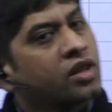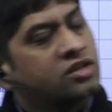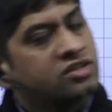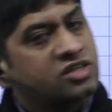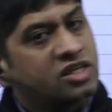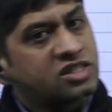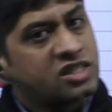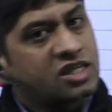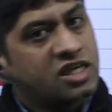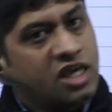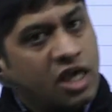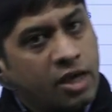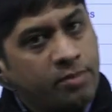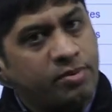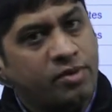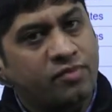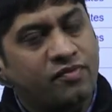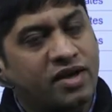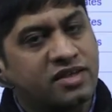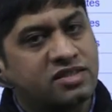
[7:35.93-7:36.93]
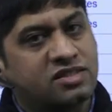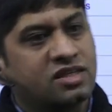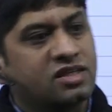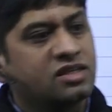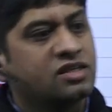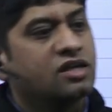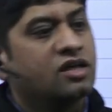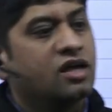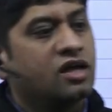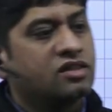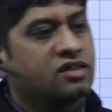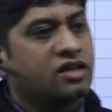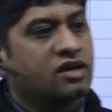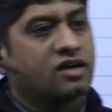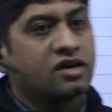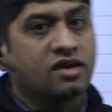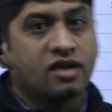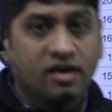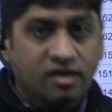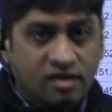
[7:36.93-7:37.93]
Just keep revising the
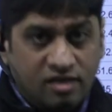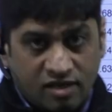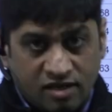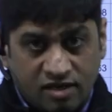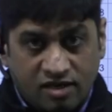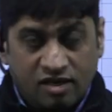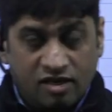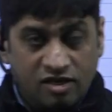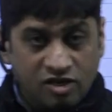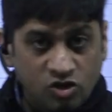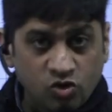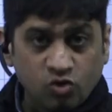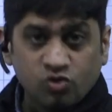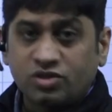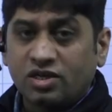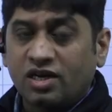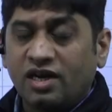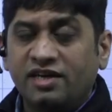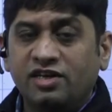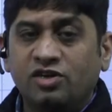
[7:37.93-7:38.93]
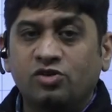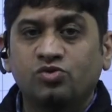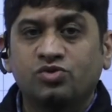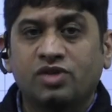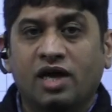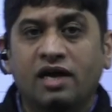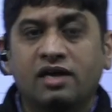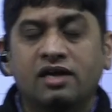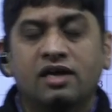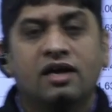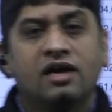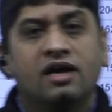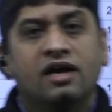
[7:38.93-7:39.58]
current news related to that.